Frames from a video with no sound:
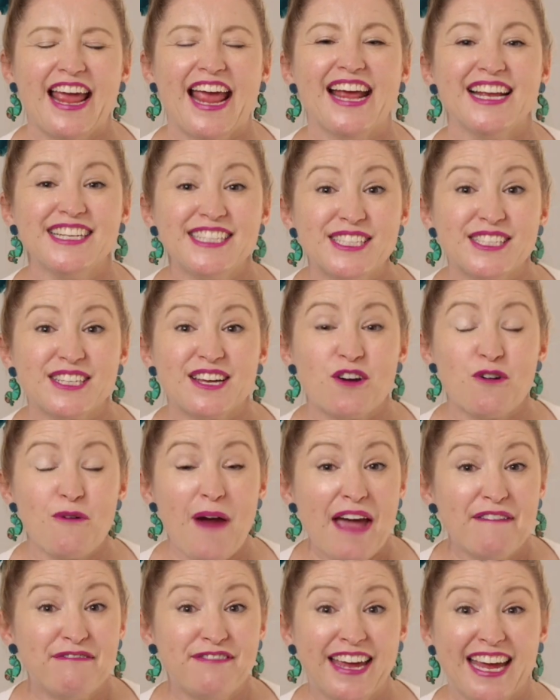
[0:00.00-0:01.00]
S
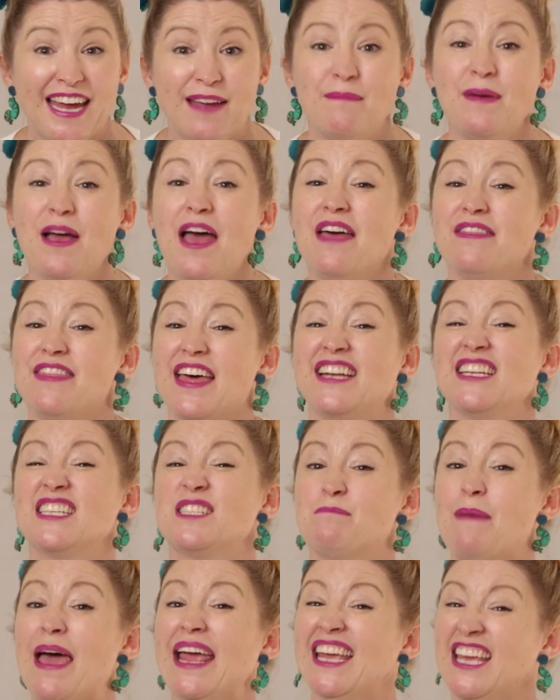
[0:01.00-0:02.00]
grapheme, that it's
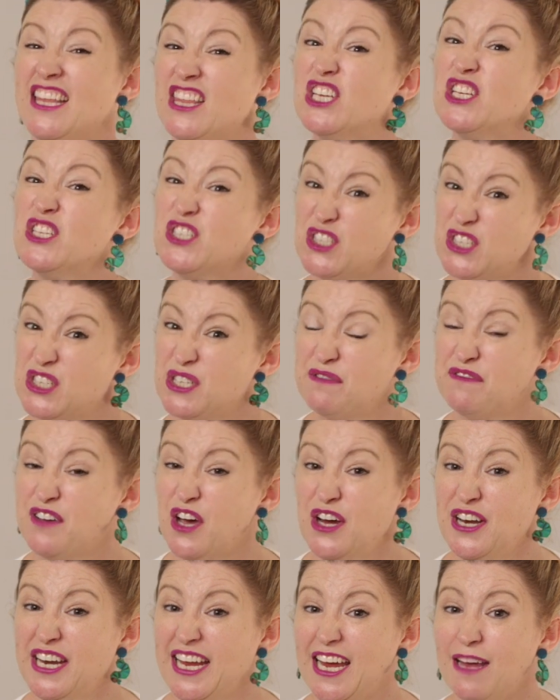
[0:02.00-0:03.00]
making the Z
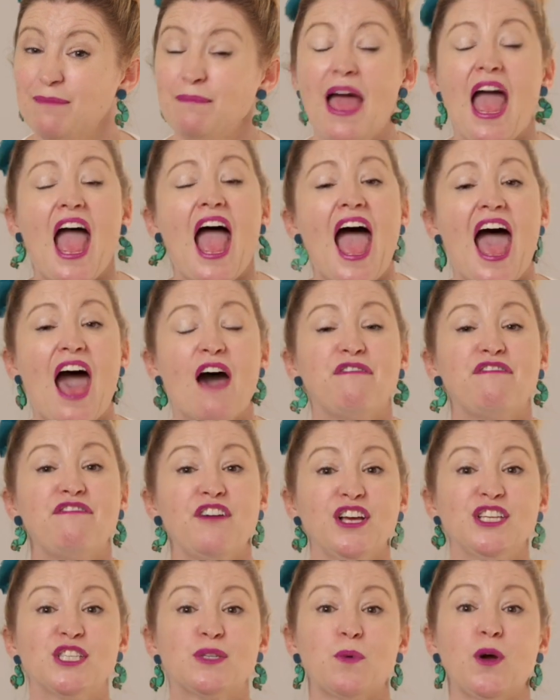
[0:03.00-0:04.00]
phoneme. Our
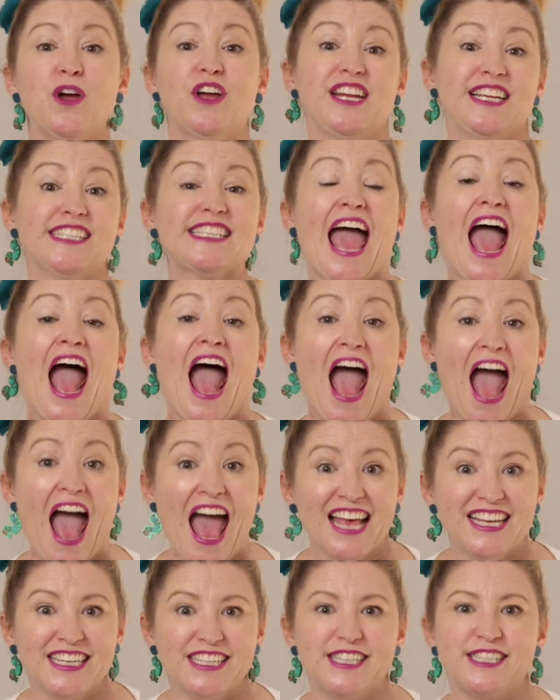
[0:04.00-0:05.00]
first word is
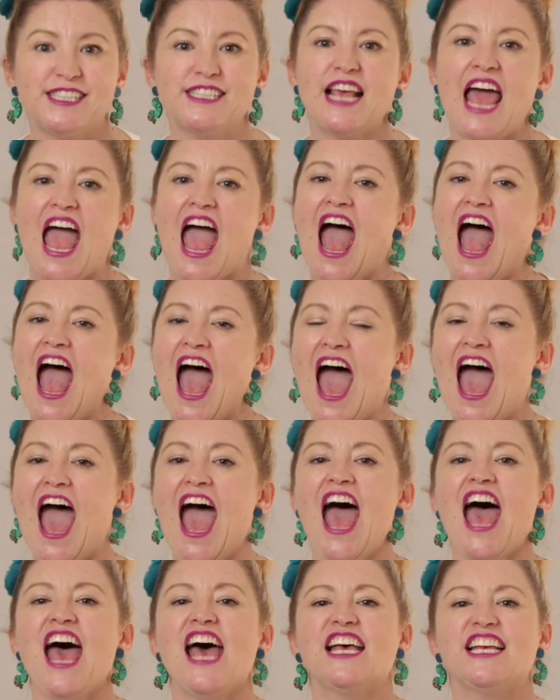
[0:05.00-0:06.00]
as.
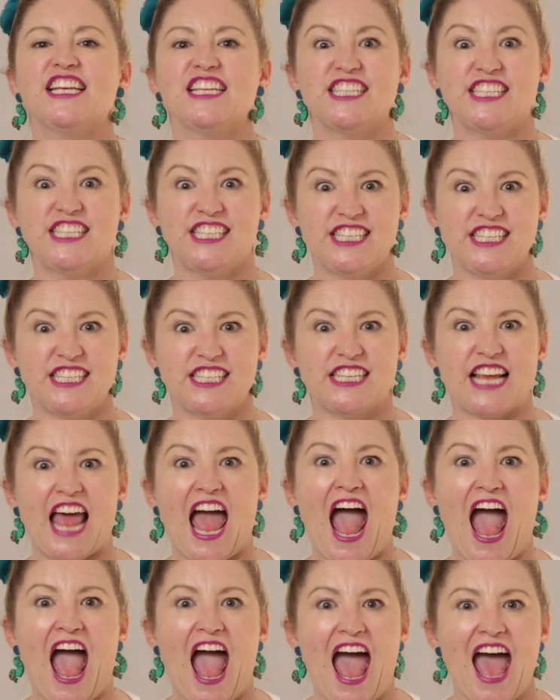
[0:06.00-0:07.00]
Z,
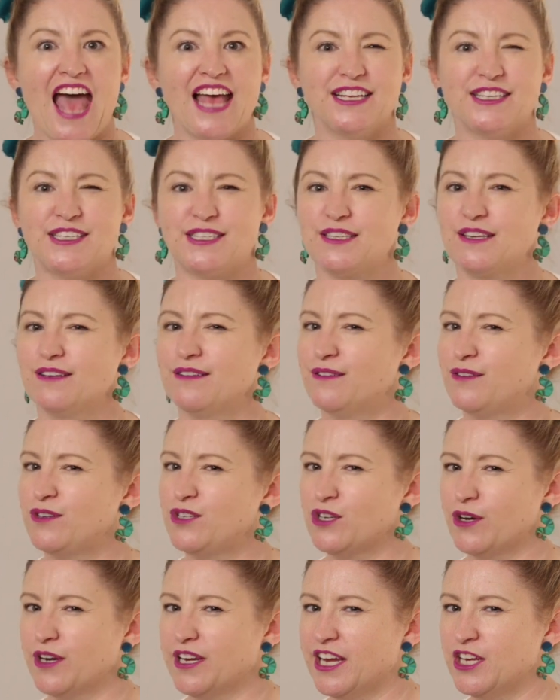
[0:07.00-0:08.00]
as.
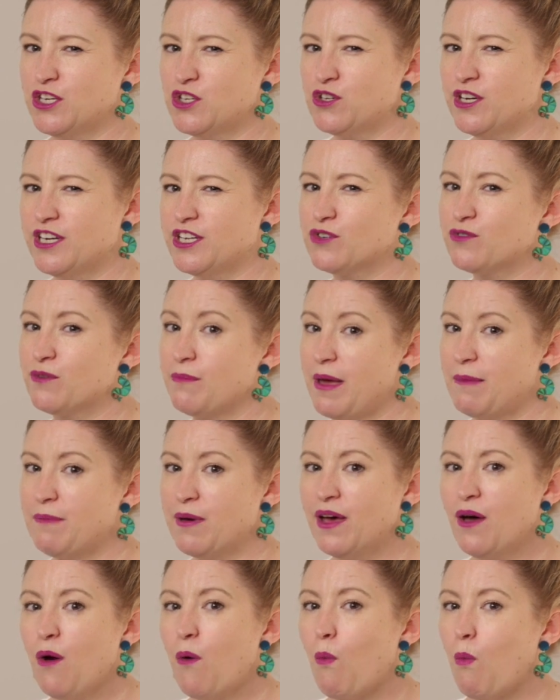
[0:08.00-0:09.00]
Don't get tricked.
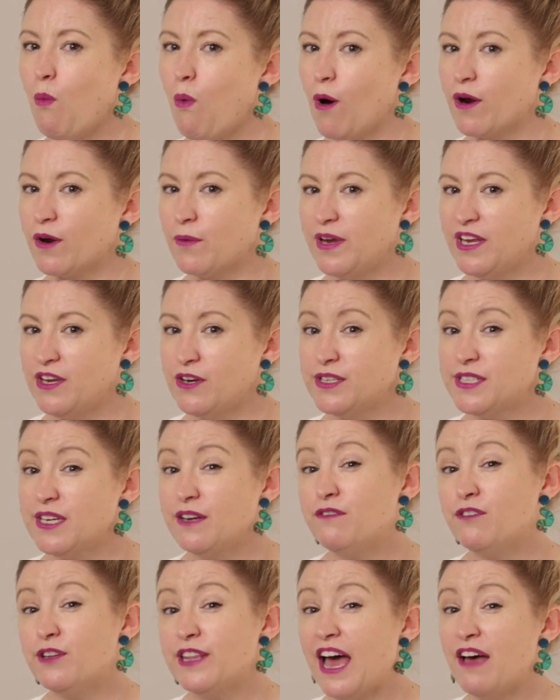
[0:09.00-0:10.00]
Remember, what are we
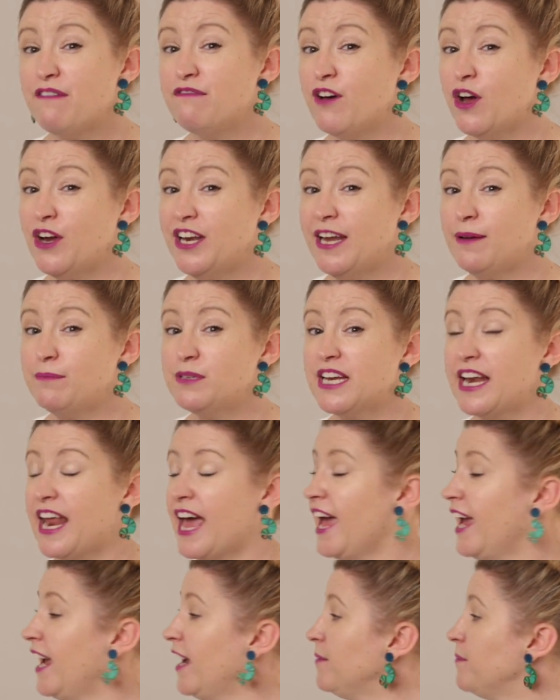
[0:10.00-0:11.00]
using for that phoneme
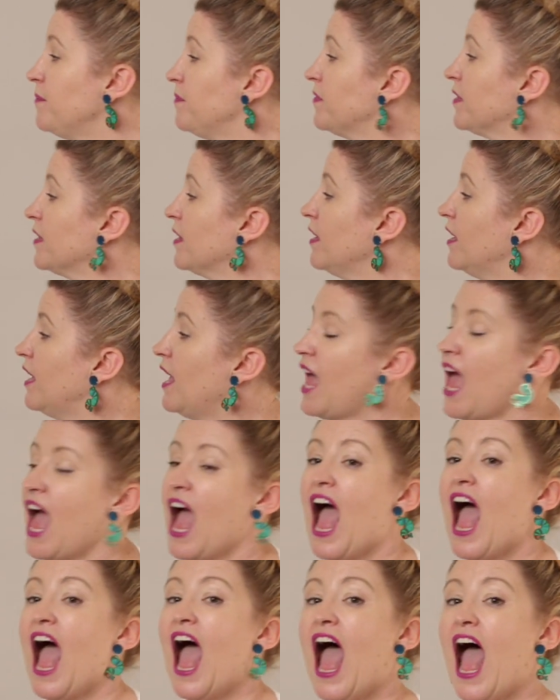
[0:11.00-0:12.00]
today?
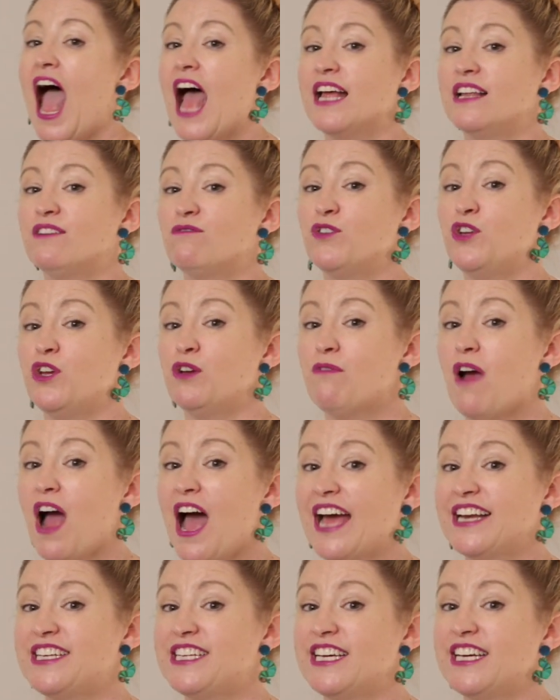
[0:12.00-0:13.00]
You
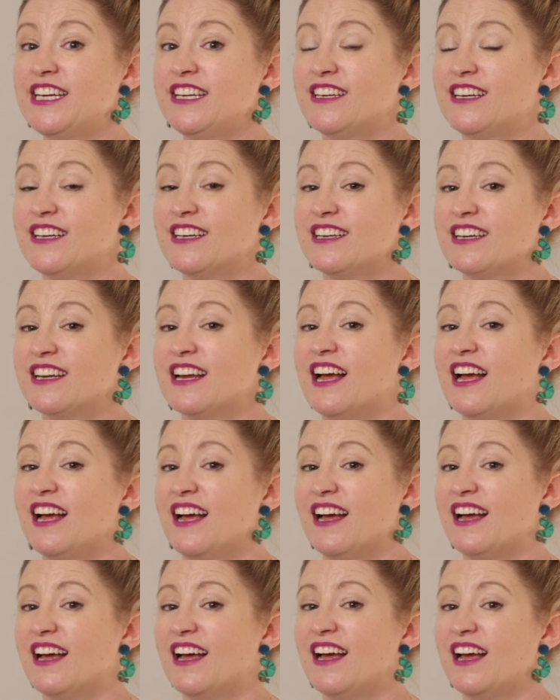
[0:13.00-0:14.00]
write it
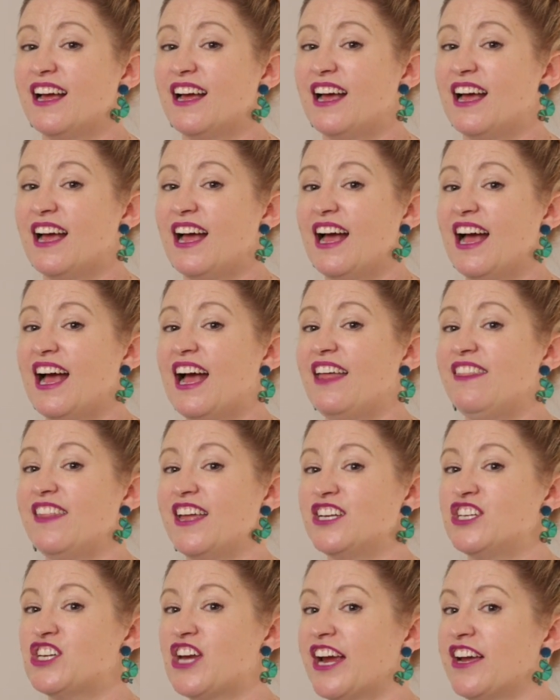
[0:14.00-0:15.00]
and
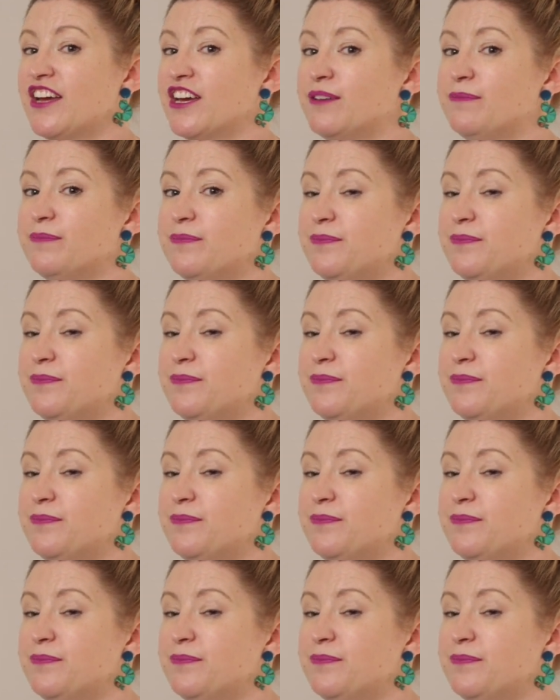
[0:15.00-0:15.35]
then check it.